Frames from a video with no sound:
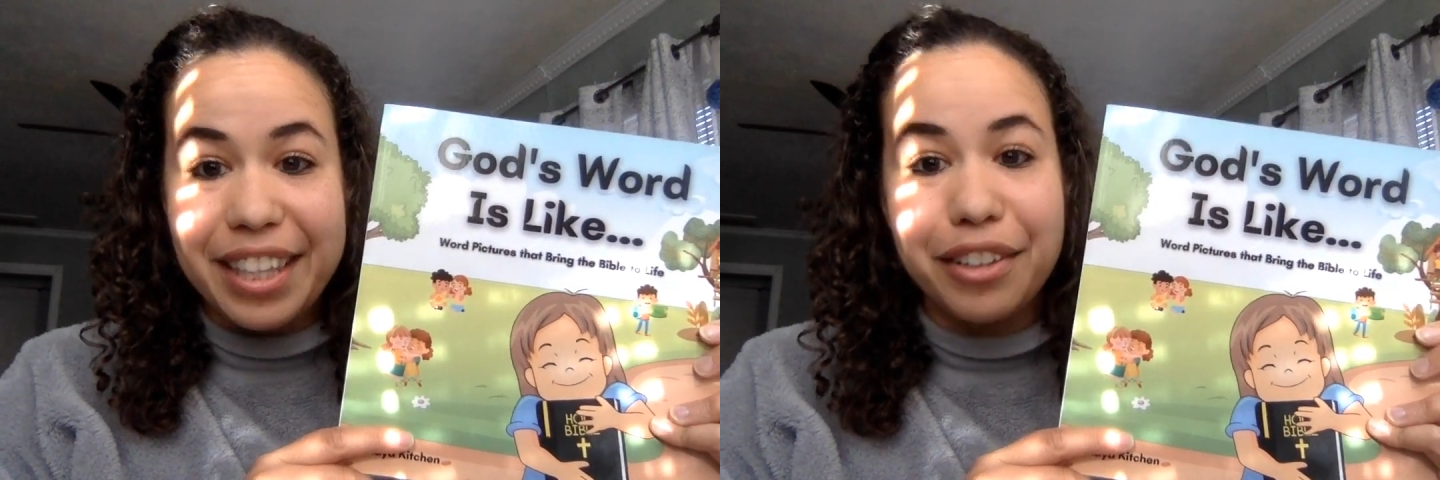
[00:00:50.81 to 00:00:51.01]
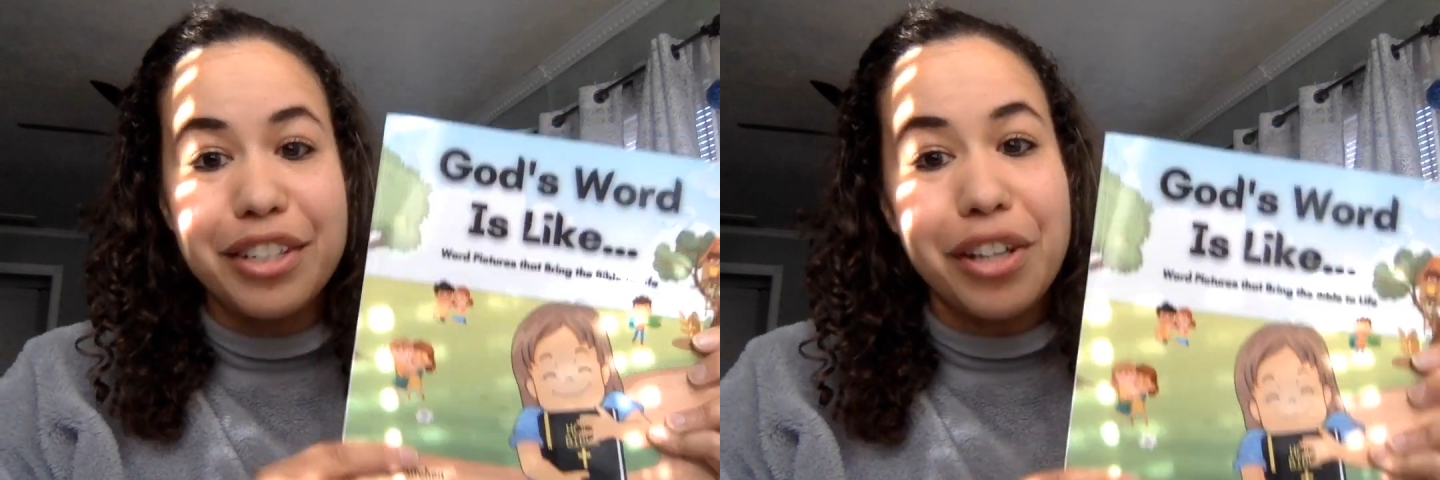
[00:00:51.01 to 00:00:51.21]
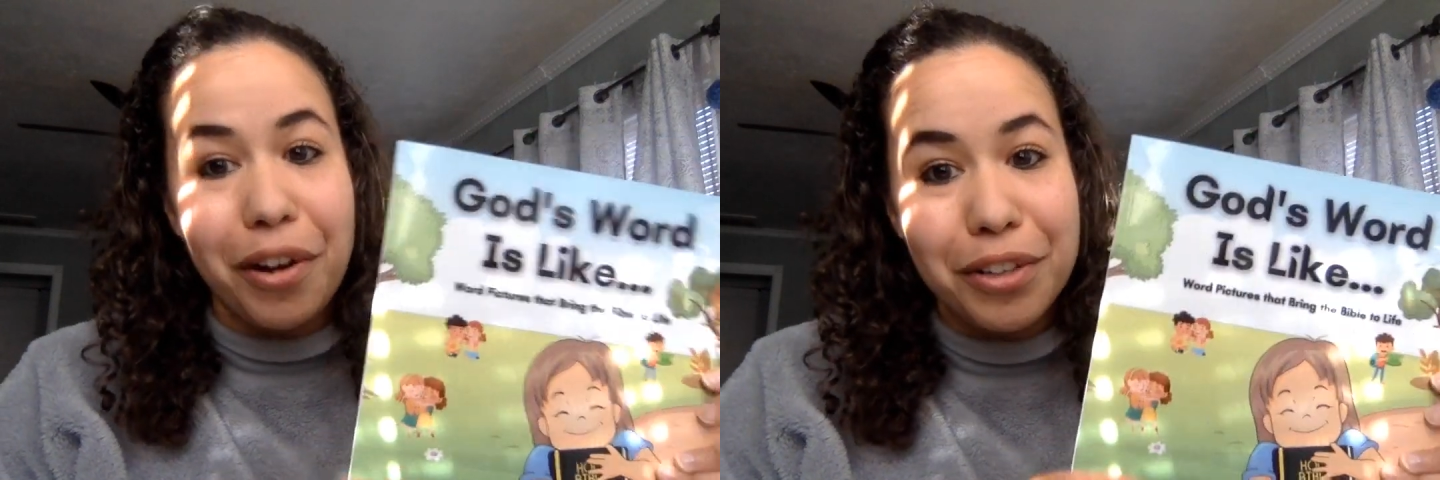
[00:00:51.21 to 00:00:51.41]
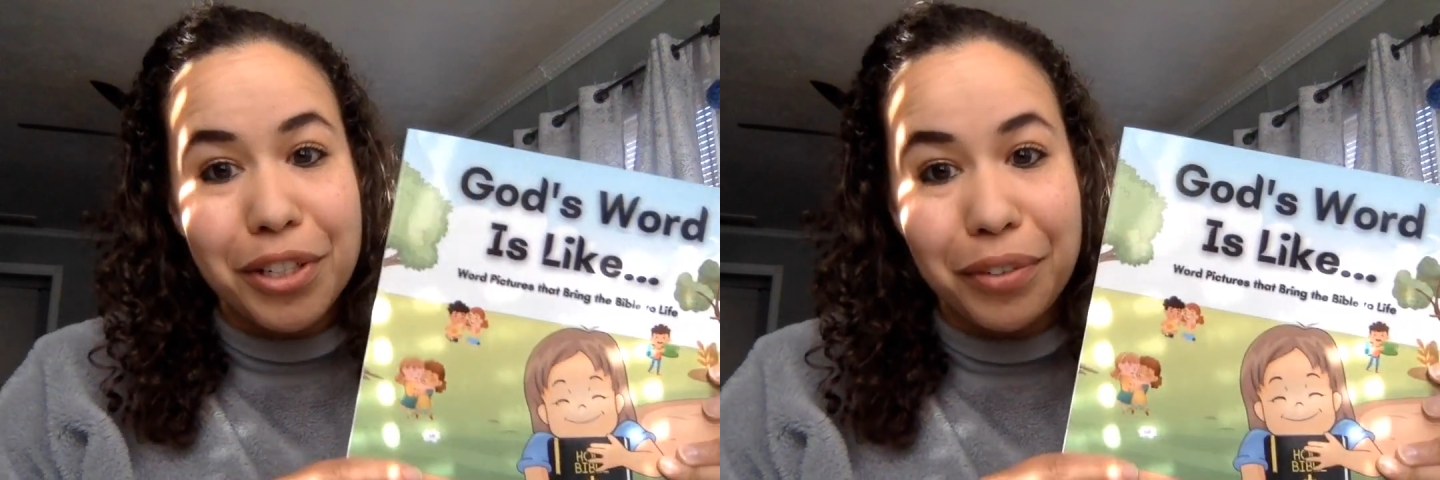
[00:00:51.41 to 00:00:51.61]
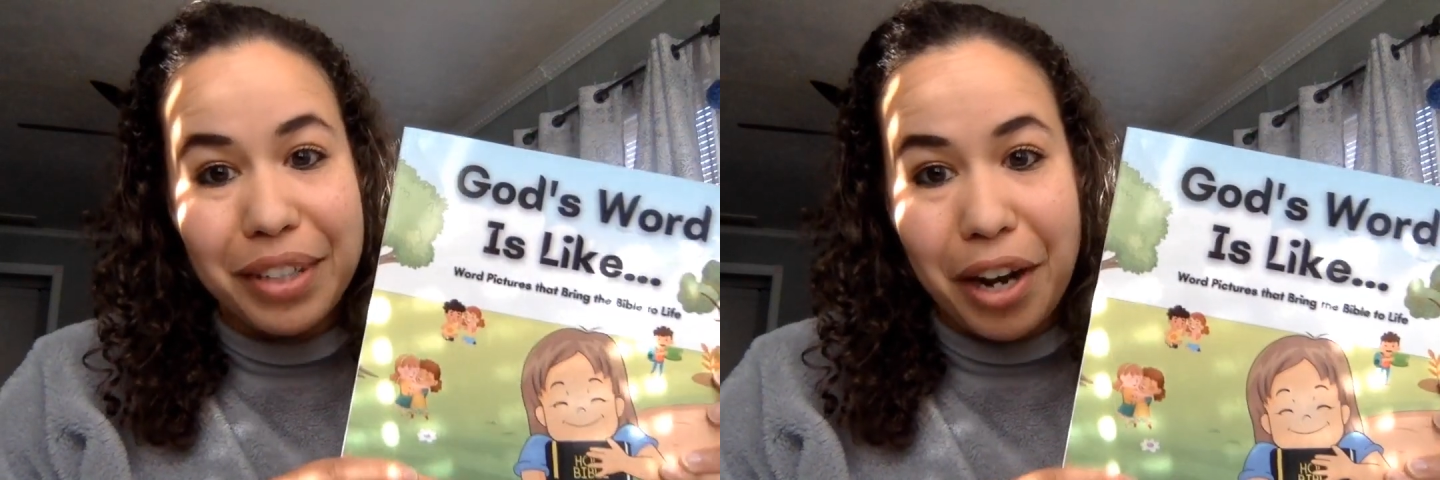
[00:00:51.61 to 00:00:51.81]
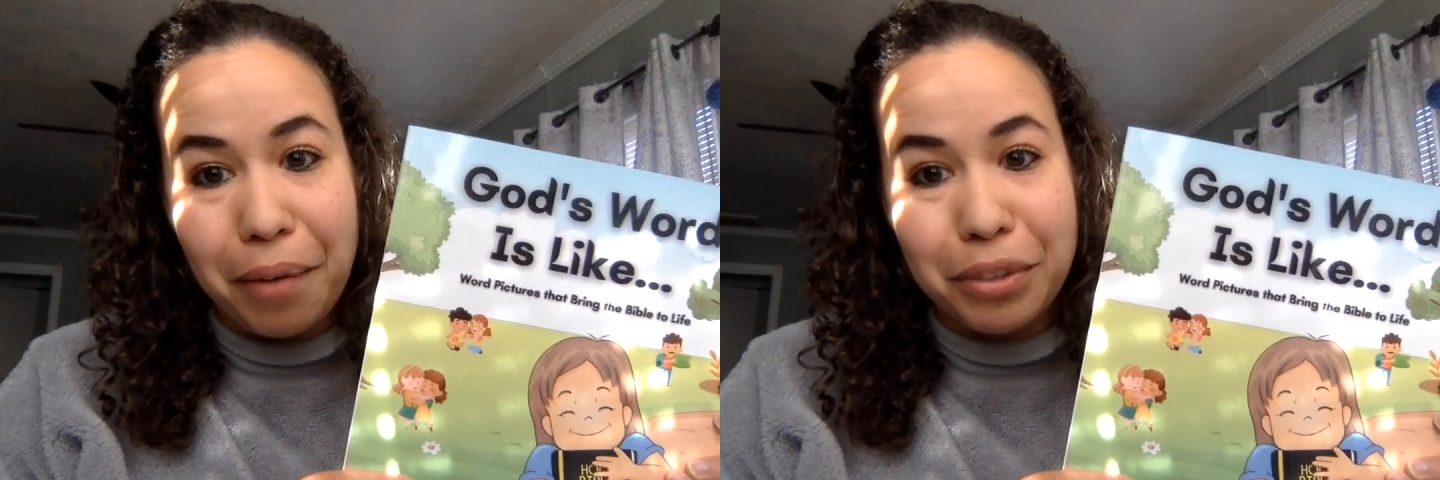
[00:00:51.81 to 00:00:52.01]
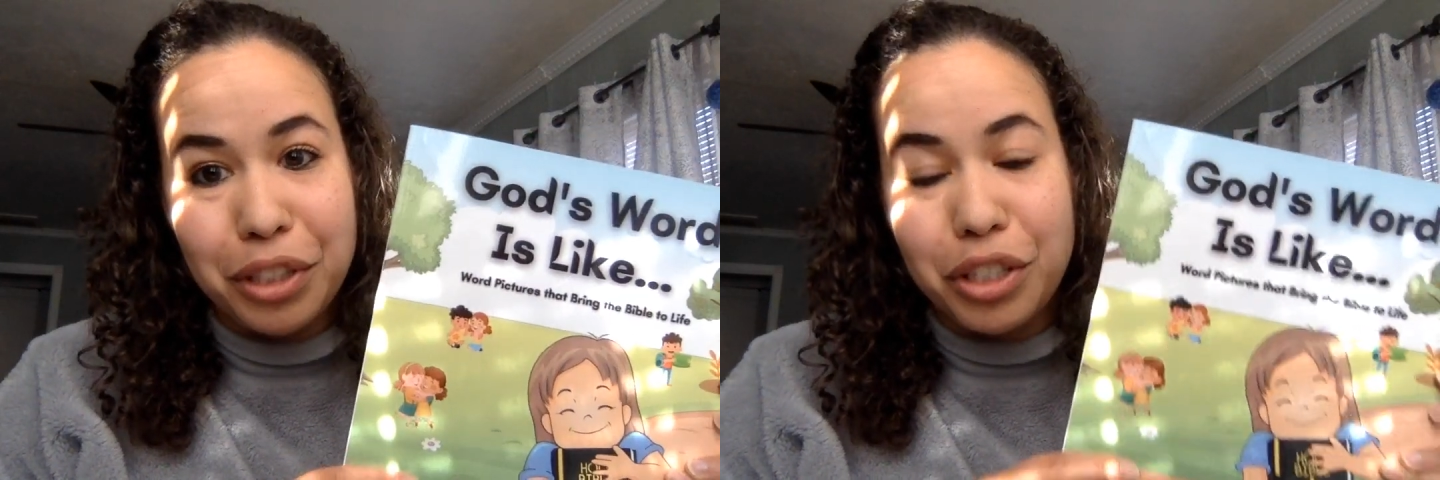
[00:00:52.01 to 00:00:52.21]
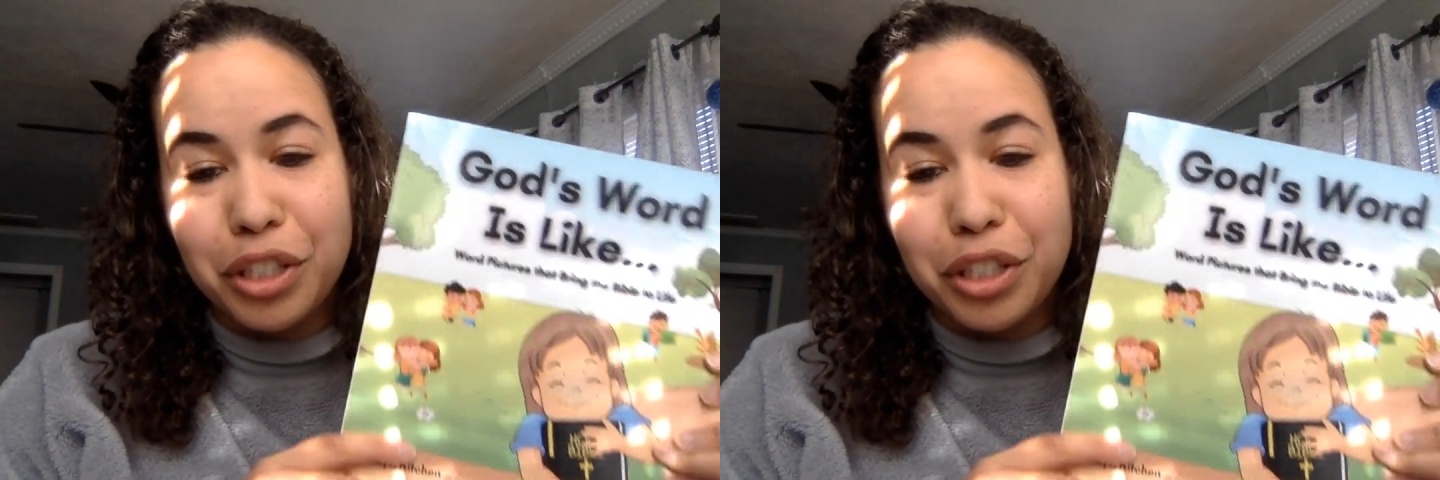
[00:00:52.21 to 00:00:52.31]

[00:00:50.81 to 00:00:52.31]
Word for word: and there is also an option